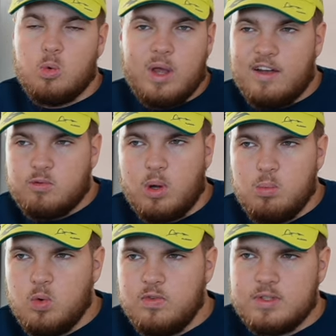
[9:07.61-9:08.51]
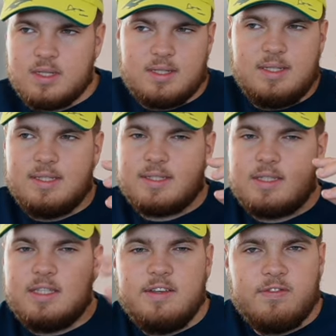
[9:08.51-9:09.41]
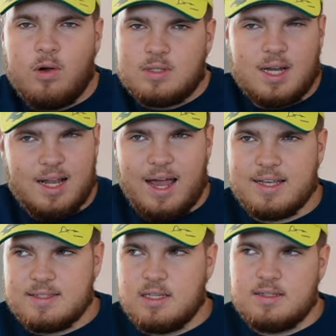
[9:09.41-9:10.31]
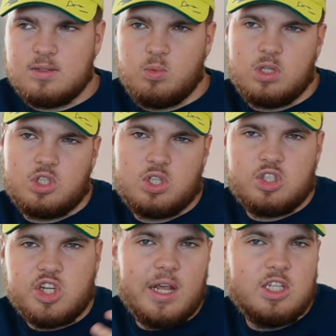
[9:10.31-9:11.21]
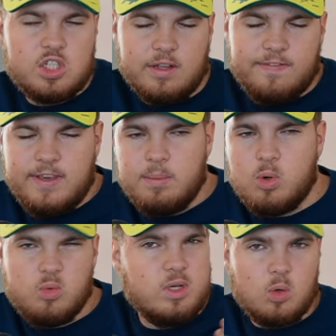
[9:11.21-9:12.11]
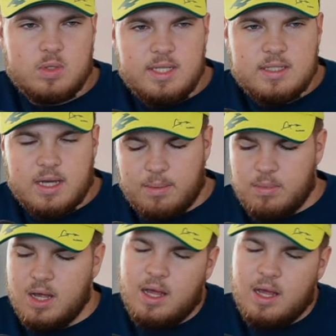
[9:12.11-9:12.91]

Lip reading: we have removed these default classes which change the theme, we don't need them.